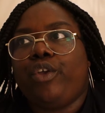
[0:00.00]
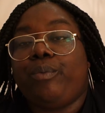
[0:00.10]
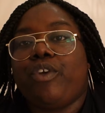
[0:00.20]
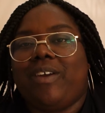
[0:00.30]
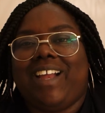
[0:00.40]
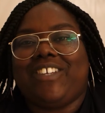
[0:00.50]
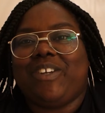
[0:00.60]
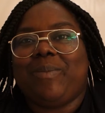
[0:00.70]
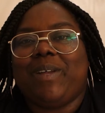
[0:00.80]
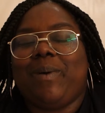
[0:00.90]

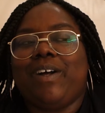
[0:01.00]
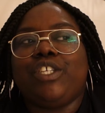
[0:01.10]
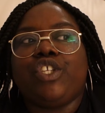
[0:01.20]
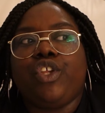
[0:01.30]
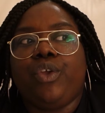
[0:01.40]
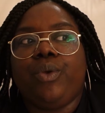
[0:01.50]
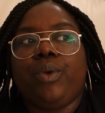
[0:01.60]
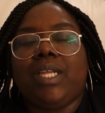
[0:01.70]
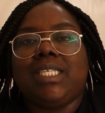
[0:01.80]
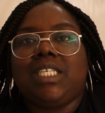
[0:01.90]
gastric bypass, you
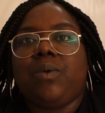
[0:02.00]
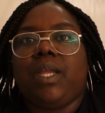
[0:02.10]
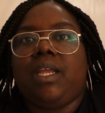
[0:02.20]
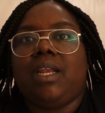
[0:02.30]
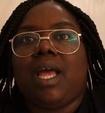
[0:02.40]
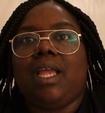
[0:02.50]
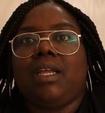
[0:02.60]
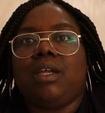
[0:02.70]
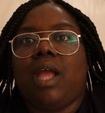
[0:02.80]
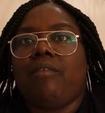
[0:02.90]
can still eat
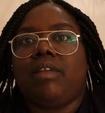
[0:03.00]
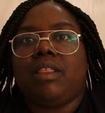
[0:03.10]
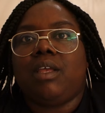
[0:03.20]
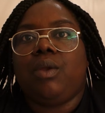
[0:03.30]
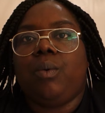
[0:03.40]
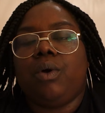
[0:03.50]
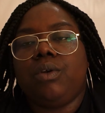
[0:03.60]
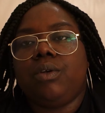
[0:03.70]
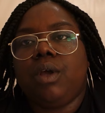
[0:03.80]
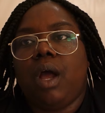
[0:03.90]
like everything you
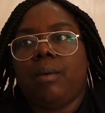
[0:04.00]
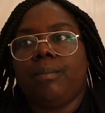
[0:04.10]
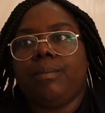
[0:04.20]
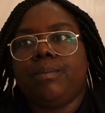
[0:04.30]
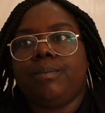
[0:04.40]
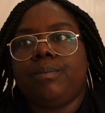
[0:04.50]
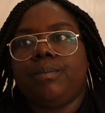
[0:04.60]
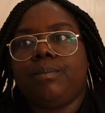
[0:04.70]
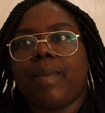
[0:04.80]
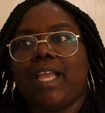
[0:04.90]
want,
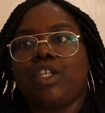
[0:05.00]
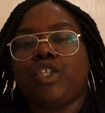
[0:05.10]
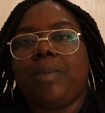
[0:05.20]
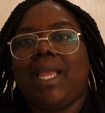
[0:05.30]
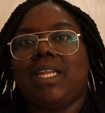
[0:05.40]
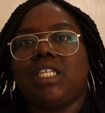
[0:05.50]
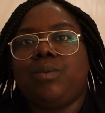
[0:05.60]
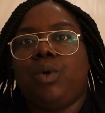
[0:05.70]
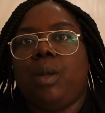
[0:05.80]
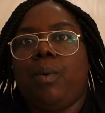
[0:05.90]
but it'll just be in a
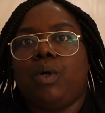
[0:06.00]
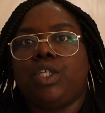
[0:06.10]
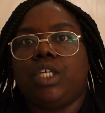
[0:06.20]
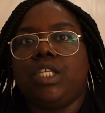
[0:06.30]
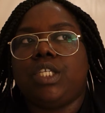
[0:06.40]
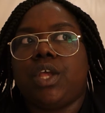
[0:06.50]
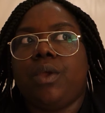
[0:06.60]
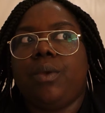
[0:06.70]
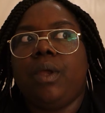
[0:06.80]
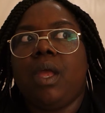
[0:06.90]
smaller portion.
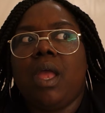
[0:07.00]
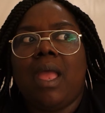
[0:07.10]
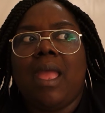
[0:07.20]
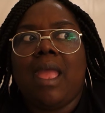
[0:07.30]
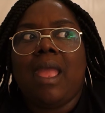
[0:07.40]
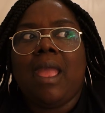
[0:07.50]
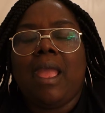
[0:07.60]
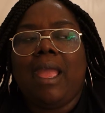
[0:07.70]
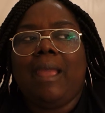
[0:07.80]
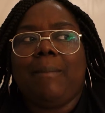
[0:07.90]
So
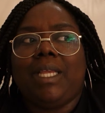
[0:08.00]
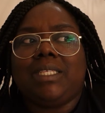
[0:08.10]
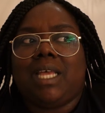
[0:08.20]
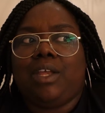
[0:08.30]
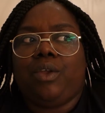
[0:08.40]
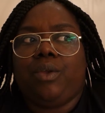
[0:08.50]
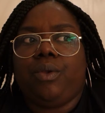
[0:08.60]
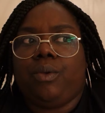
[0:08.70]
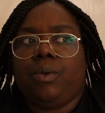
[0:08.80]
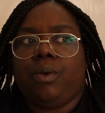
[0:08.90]
it means that
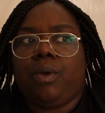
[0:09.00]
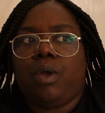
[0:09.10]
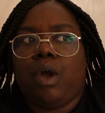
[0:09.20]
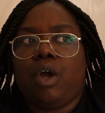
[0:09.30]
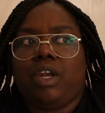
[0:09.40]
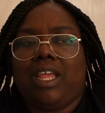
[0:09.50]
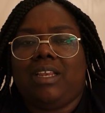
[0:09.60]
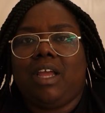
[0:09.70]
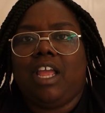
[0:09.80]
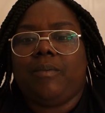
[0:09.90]
you, like
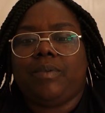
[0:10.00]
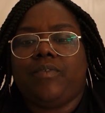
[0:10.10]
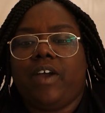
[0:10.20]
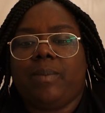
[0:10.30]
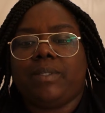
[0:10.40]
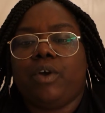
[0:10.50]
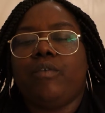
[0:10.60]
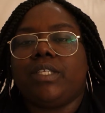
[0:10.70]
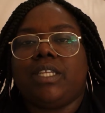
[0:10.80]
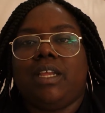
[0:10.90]
95%,
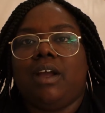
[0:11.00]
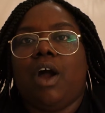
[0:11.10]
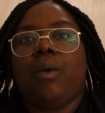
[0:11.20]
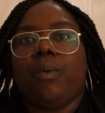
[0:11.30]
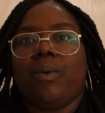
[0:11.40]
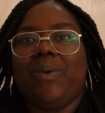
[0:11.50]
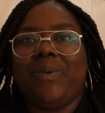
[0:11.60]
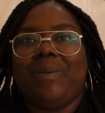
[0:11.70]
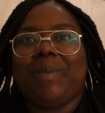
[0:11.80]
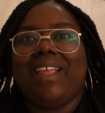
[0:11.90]
obviously I
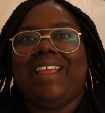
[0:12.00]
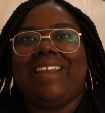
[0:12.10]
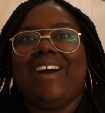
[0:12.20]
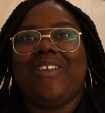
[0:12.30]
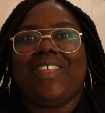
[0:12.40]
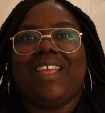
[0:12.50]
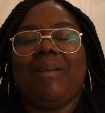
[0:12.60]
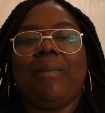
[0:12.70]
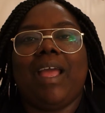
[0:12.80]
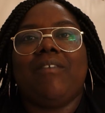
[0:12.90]
want to be eating healthy,
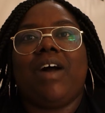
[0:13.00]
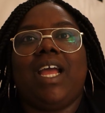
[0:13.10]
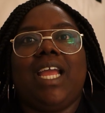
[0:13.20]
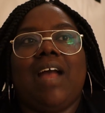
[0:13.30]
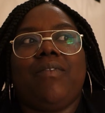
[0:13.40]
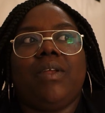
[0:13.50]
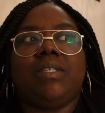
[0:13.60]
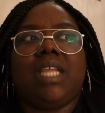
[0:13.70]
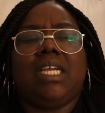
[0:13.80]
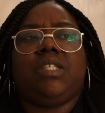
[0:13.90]
but if I have those
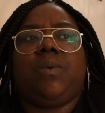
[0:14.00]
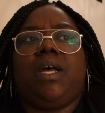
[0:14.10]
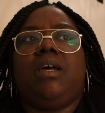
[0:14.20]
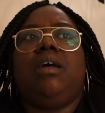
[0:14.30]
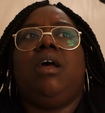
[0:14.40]
days where